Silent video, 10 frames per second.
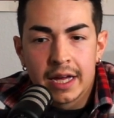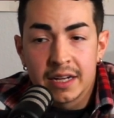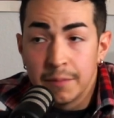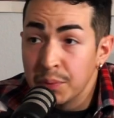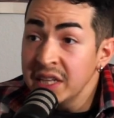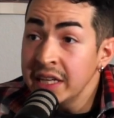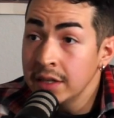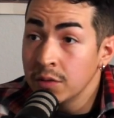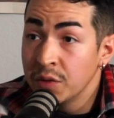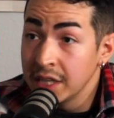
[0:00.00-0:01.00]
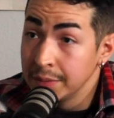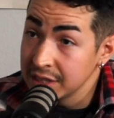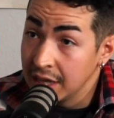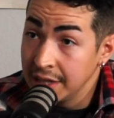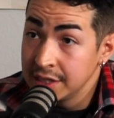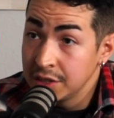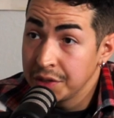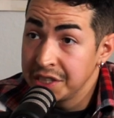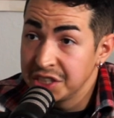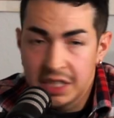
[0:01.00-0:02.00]
complete when it comes to content
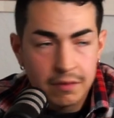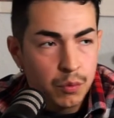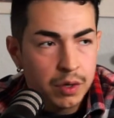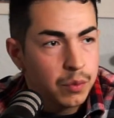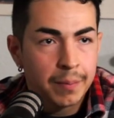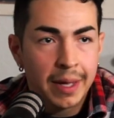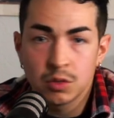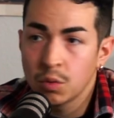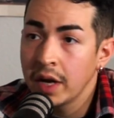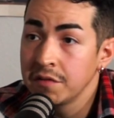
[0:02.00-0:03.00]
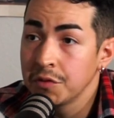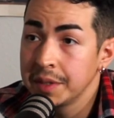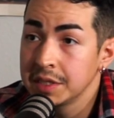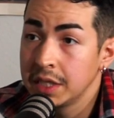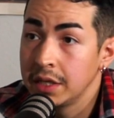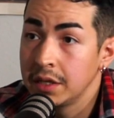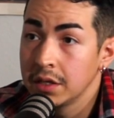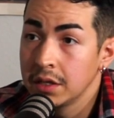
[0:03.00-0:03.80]
creation, even when it went back to writing for me as a kid,